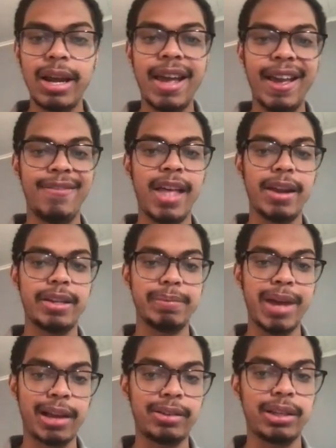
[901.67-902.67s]
and that is
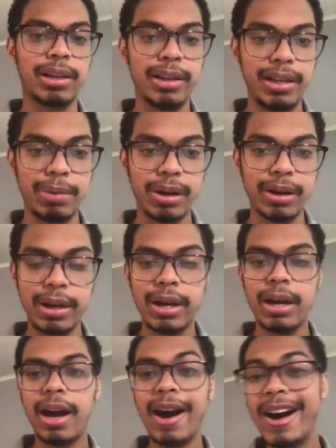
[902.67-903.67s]
Maxi Kleber.
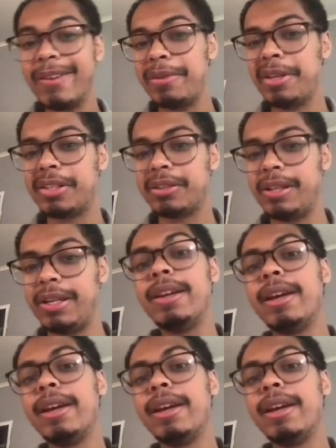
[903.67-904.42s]
Obviously,